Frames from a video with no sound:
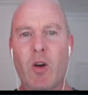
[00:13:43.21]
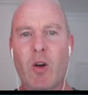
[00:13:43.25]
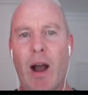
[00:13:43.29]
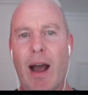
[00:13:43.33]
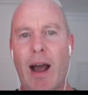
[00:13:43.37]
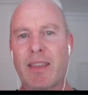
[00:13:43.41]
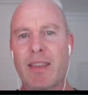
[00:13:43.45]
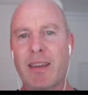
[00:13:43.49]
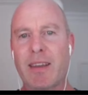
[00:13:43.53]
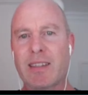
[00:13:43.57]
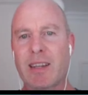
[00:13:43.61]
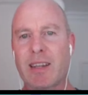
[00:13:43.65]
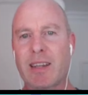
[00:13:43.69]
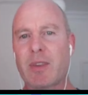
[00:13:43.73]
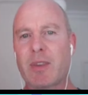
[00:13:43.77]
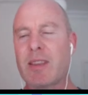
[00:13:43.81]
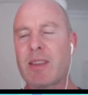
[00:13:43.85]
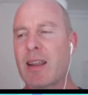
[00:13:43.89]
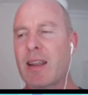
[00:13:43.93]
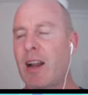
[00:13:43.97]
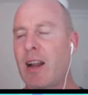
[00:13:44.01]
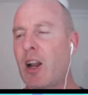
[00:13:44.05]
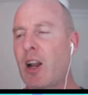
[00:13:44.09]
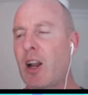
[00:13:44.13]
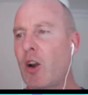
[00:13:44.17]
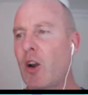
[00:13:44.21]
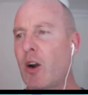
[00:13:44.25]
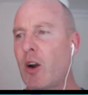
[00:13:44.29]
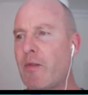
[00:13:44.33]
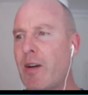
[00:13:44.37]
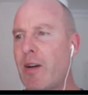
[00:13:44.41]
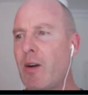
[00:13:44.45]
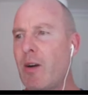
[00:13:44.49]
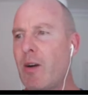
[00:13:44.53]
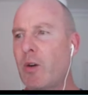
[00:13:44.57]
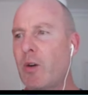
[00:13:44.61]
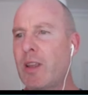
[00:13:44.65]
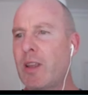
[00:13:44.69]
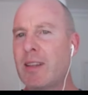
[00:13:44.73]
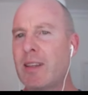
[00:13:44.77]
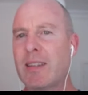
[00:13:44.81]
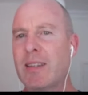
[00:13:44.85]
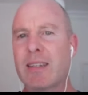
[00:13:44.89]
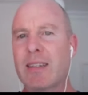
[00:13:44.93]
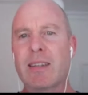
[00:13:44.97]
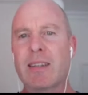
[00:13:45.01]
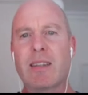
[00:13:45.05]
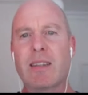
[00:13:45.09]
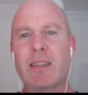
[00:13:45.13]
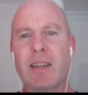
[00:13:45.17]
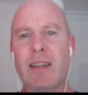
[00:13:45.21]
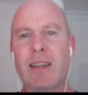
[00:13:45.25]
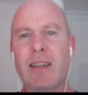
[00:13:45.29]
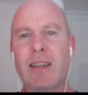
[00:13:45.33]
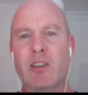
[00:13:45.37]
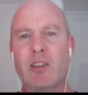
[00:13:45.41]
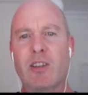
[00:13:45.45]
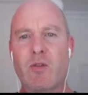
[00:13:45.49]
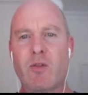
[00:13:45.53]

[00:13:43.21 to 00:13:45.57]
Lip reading: I think something that a lot of our audience is